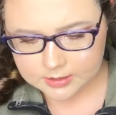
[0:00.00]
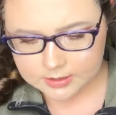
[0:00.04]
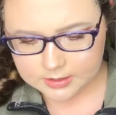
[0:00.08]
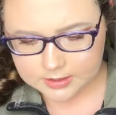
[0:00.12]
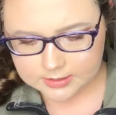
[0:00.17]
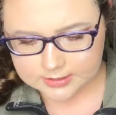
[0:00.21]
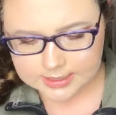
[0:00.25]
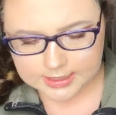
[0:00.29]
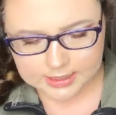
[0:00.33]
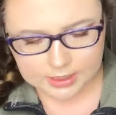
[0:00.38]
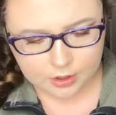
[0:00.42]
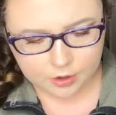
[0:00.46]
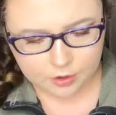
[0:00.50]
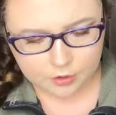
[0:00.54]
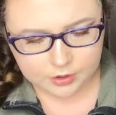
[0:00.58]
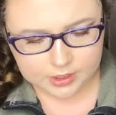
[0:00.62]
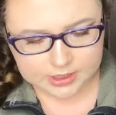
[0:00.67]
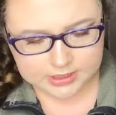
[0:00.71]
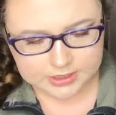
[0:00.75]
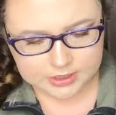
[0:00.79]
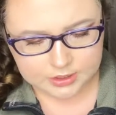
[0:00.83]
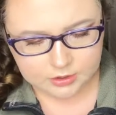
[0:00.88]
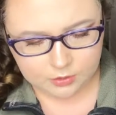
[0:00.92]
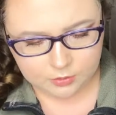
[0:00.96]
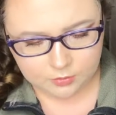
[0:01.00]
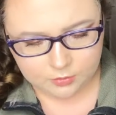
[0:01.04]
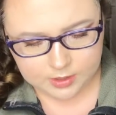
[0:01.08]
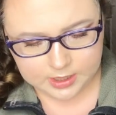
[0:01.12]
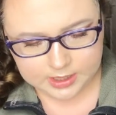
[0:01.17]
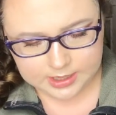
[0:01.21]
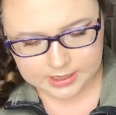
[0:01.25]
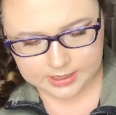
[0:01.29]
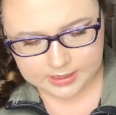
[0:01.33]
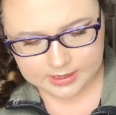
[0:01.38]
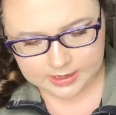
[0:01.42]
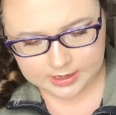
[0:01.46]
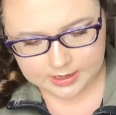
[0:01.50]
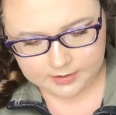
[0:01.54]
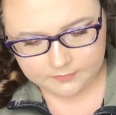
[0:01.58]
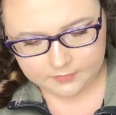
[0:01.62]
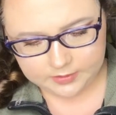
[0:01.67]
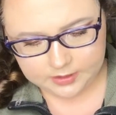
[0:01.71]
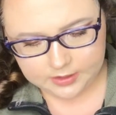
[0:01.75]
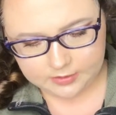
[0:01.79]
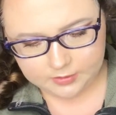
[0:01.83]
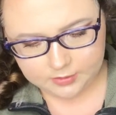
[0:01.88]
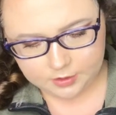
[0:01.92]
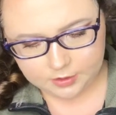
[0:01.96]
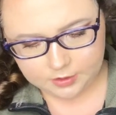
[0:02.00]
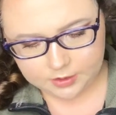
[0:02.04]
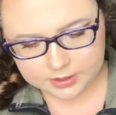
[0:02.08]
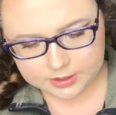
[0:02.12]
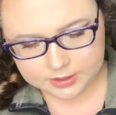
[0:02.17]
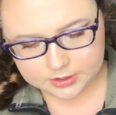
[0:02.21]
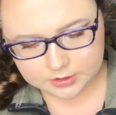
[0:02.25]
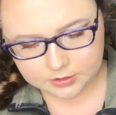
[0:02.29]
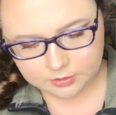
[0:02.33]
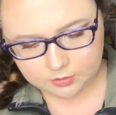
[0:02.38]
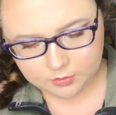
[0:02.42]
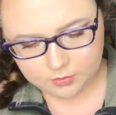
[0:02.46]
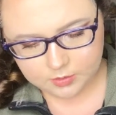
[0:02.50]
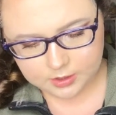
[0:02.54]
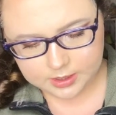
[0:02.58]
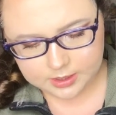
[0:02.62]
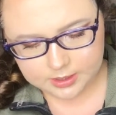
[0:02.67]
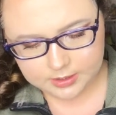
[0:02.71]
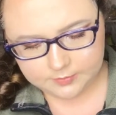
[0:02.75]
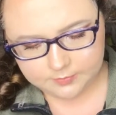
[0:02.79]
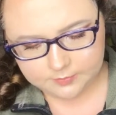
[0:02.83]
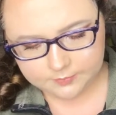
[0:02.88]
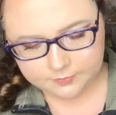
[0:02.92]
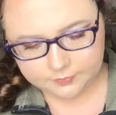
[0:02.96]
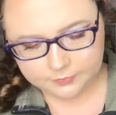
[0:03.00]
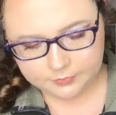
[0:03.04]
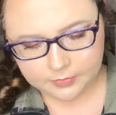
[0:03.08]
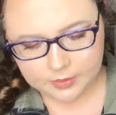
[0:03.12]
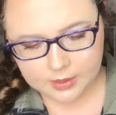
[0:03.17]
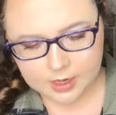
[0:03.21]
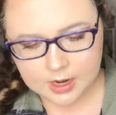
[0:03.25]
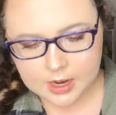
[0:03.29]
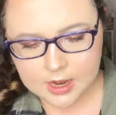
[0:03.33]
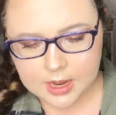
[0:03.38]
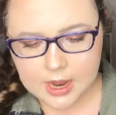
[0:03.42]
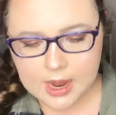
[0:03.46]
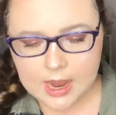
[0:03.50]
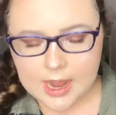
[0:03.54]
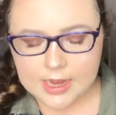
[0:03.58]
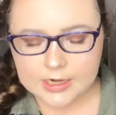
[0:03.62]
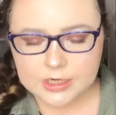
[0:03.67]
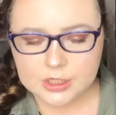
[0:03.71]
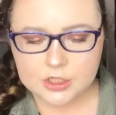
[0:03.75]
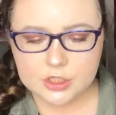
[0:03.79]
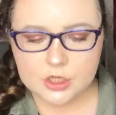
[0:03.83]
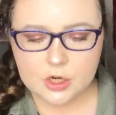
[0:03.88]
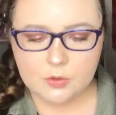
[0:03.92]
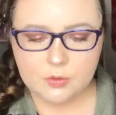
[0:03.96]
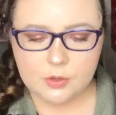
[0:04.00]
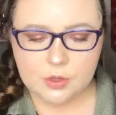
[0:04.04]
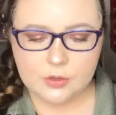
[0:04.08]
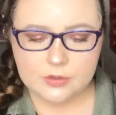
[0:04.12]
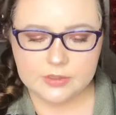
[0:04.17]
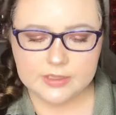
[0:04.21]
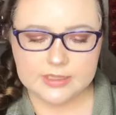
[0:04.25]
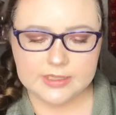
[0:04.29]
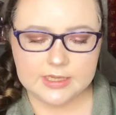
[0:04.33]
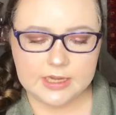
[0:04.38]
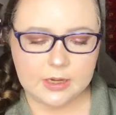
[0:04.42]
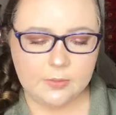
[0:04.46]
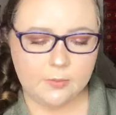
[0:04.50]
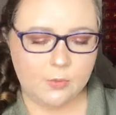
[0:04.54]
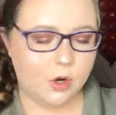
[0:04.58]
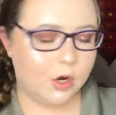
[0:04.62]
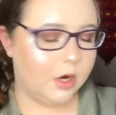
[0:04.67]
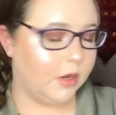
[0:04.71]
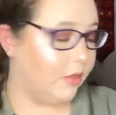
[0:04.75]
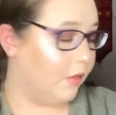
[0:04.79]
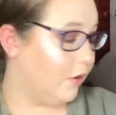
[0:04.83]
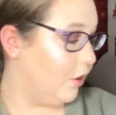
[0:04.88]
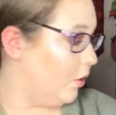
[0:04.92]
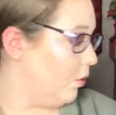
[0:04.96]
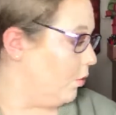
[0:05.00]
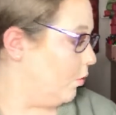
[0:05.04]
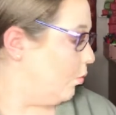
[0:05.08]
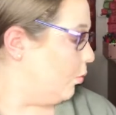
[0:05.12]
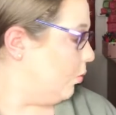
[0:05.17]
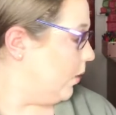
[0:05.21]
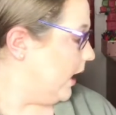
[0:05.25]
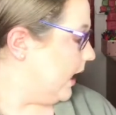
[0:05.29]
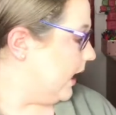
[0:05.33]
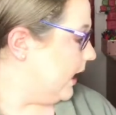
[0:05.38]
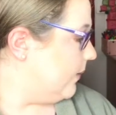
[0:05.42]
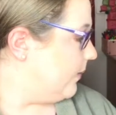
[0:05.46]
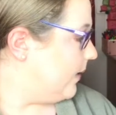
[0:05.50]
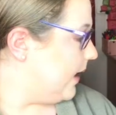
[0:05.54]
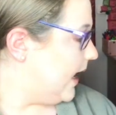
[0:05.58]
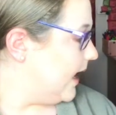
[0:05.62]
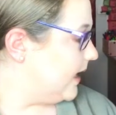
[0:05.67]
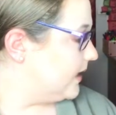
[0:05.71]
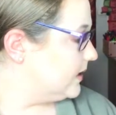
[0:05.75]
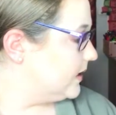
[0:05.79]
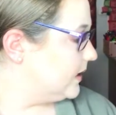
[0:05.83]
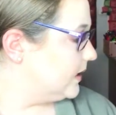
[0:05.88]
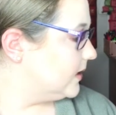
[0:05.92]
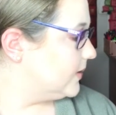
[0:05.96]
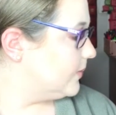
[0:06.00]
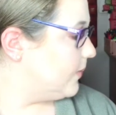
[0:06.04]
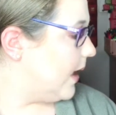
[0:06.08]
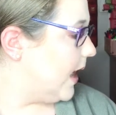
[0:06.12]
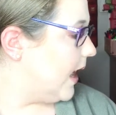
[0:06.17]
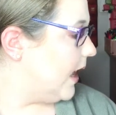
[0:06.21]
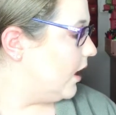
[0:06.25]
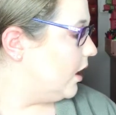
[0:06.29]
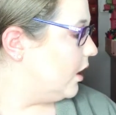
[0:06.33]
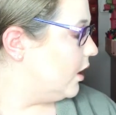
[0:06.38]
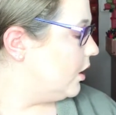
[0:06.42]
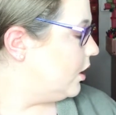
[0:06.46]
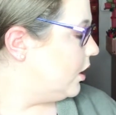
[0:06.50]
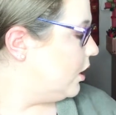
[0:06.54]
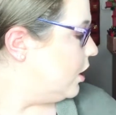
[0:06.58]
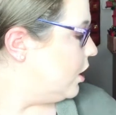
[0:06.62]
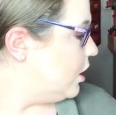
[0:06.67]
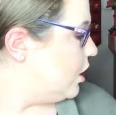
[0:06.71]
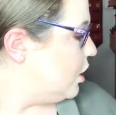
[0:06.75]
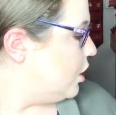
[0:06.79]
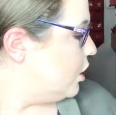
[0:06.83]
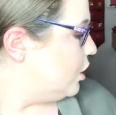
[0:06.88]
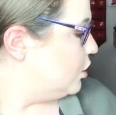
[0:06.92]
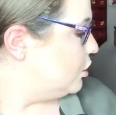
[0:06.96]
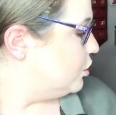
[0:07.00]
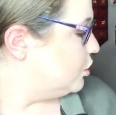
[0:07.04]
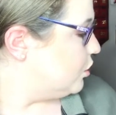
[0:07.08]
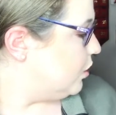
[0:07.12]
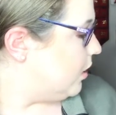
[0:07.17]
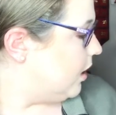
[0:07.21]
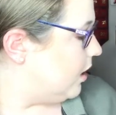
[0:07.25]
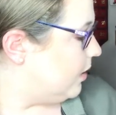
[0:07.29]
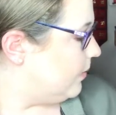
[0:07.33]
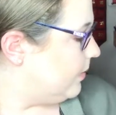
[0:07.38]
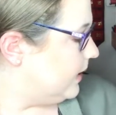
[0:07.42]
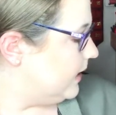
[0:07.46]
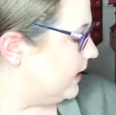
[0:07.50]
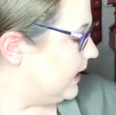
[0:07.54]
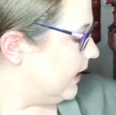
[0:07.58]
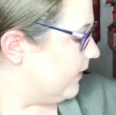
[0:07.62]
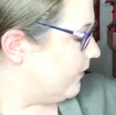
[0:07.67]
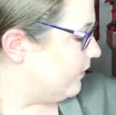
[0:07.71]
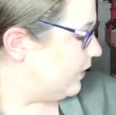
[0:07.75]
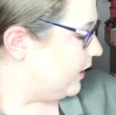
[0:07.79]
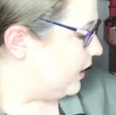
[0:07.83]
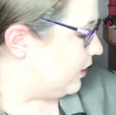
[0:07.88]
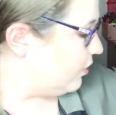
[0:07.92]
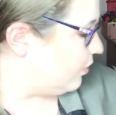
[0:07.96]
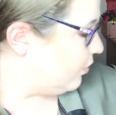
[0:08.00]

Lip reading: It's like a crystal one, and I have another crystal one. I just don't use this anymore, and they're way past expired, so I'll be definitely